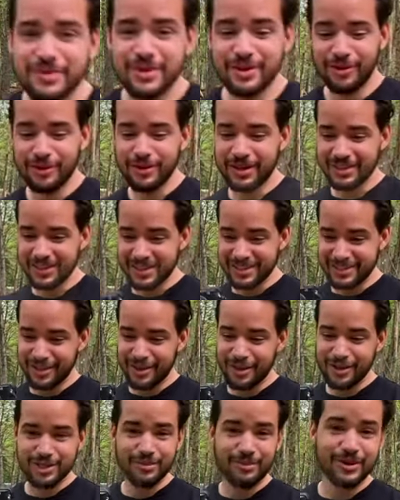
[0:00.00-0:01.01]
holding this
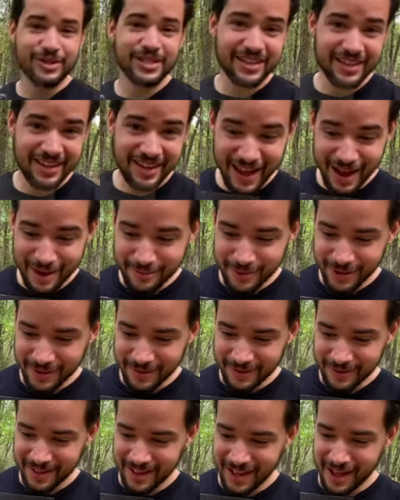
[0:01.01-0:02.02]
though to protect the camera.
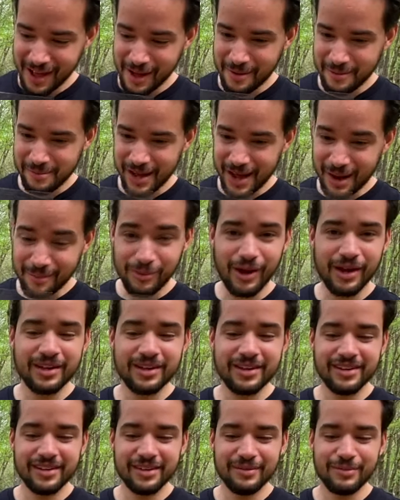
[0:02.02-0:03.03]
Um, I'm probably
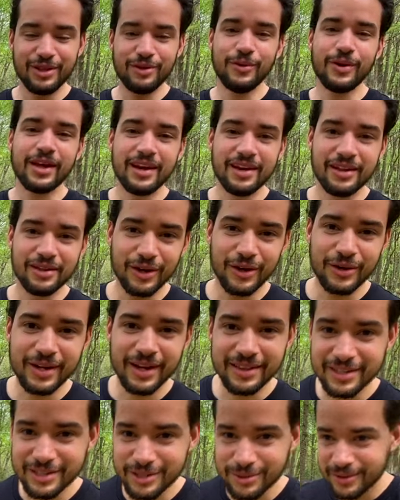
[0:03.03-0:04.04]
gonna be the one getting dirty
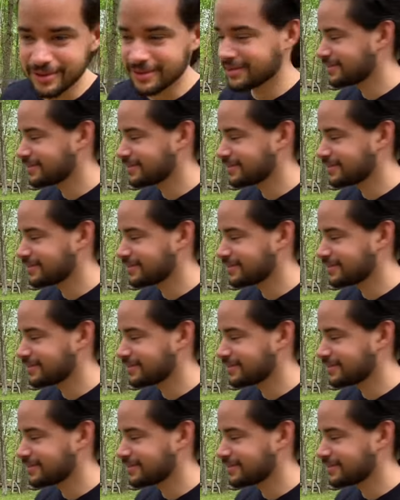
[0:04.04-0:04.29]
on this one.